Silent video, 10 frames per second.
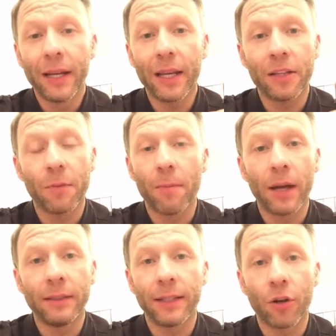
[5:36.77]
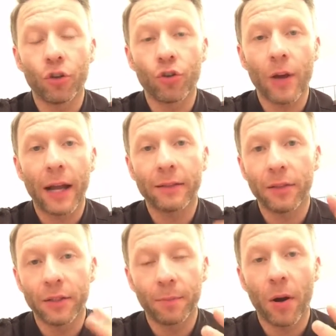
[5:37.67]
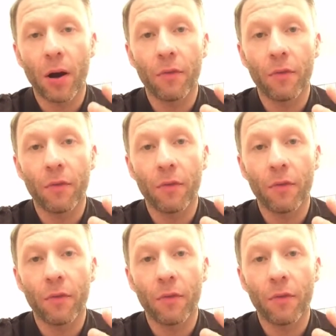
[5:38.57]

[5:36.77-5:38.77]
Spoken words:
Keeps my mindset on track. So this is part